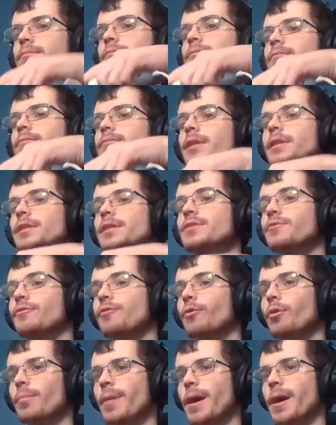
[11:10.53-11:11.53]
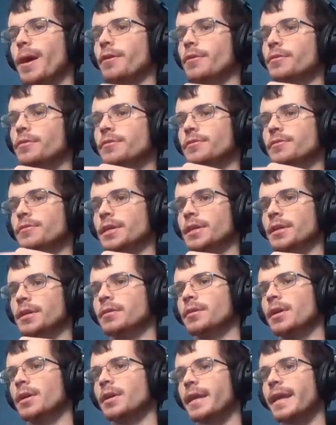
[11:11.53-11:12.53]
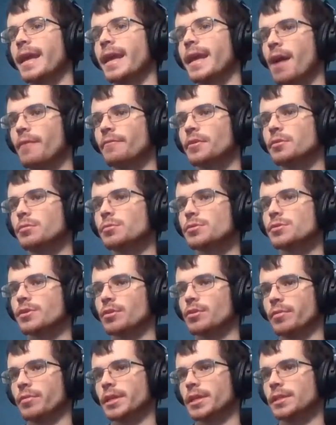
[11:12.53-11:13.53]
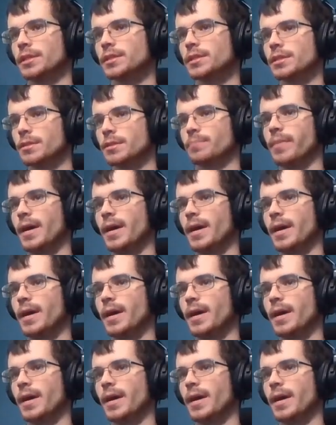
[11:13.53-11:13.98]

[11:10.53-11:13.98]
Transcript: at least for power cruising, cavern was the quickest